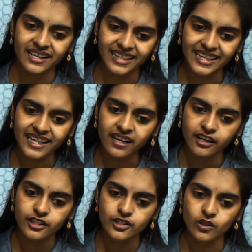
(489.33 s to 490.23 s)
Clear?
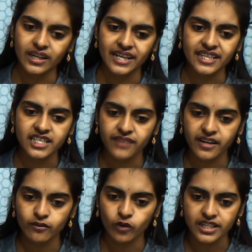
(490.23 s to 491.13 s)
So, let us
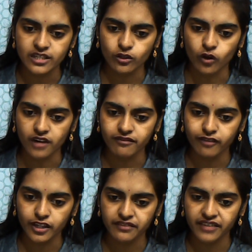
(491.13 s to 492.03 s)
find what is cot
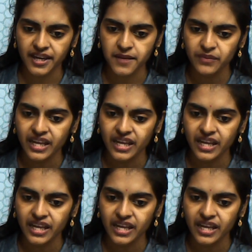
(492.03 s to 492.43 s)
45.